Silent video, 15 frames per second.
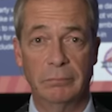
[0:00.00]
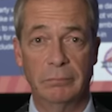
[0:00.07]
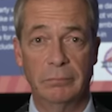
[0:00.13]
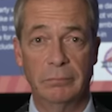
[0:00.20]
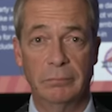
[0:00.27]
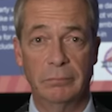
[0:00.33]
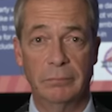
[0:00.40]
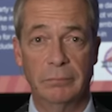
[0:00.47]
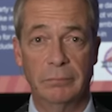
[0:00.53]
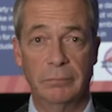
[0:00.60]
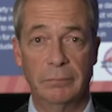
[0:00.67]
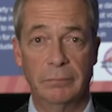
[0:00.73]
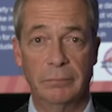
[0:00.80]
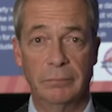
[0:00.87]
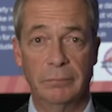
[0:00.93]

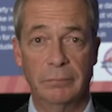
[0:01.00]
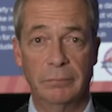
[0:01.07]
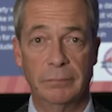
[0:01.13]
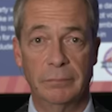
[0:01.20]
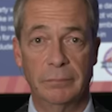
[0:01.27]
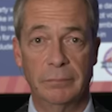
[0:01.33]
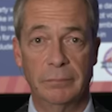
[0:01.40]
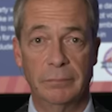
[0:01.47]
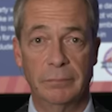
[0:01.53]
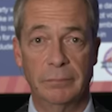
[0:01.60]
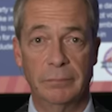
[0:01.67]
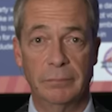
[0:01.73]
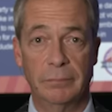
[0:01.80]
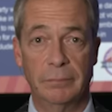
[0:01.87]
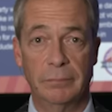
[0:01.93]

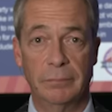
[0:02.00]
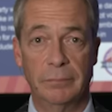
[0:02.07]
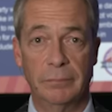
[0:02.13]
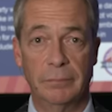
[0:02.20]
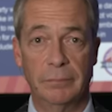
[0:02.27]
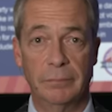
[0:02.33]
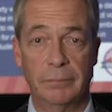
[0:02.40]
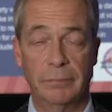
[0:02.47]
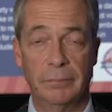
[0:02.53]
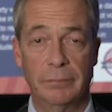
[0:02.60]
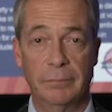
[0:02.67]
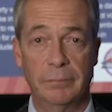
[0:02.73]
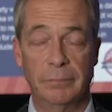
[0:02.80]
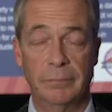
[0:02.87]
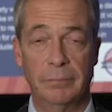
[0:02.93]

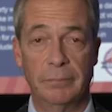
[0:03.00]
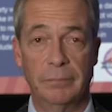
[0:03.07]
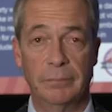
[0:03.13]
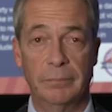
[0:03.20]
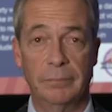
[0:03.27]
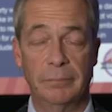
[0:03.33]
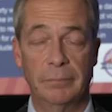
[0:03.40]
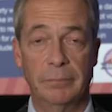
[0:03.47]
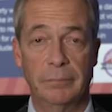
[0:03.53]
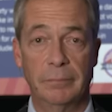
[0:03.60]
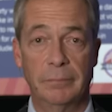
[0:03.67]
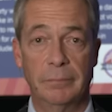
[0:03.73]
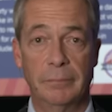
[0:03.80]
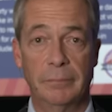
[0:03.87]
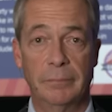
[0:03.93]

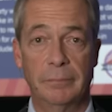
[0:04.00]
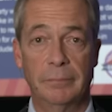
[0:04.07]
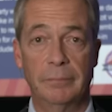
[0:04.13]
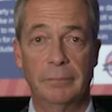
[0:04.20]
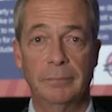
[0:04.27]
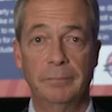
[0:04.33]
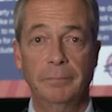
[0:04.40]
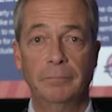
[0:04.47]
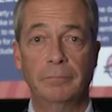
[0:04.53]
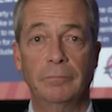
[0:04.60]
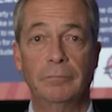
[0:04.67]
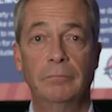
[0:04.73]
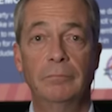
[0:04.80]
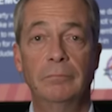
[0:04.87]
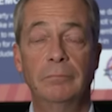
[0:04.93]

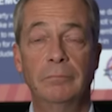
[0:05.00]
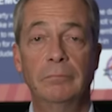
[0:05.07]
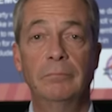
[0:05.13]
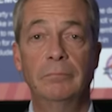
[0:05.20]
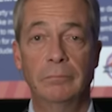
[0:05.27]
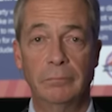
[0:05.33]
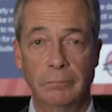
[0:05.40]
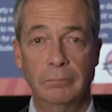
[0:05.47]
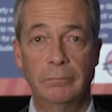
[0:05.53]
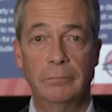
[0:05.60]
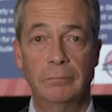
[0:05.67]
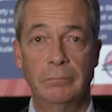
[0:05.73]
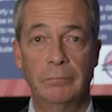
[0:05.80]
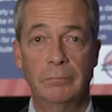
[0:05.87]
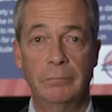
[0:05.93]

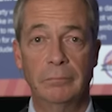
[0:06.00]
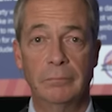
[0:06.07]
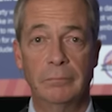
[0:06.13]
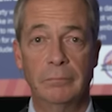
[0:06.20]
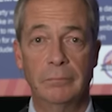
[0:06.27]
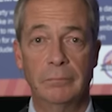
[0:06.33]
This person isn't speaking.